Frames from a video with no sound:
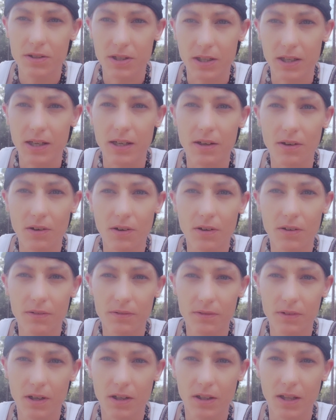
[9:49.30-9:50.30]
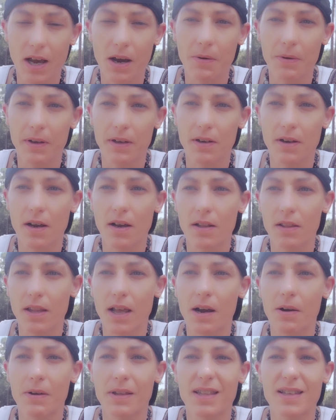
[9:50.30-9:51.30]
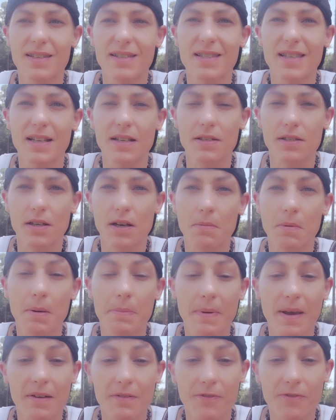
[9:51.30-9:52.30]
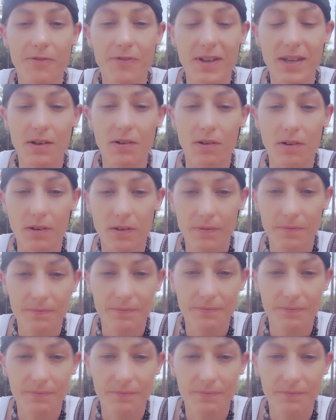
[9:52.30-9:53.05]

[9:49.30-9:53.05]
to heal, allowing these things to come up and feel,